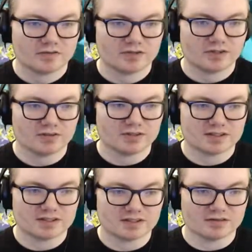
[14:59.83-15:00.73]
Really don't
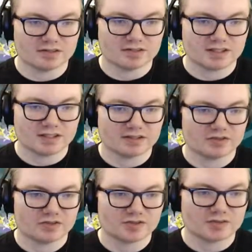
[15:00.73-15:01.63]
consider this getting
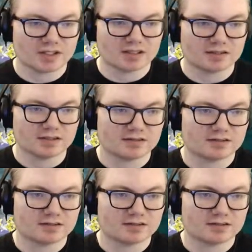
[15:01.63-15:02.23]
distracted.